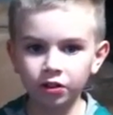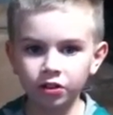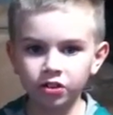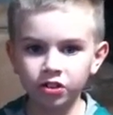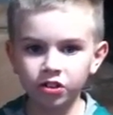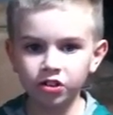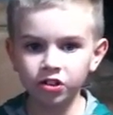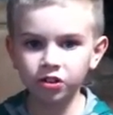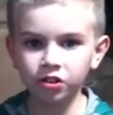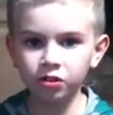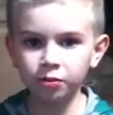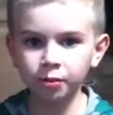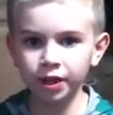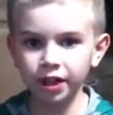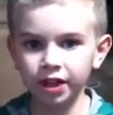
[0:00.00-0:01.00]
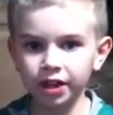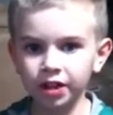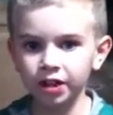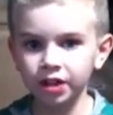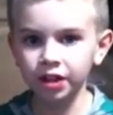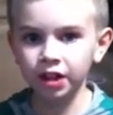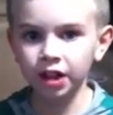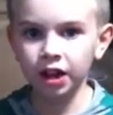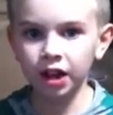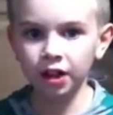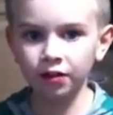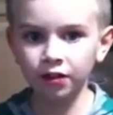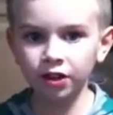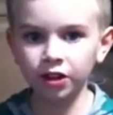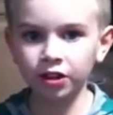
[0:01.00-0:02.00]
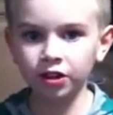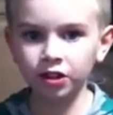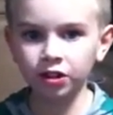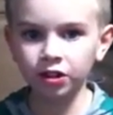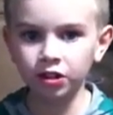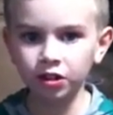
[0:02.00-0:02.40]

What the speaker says: still be having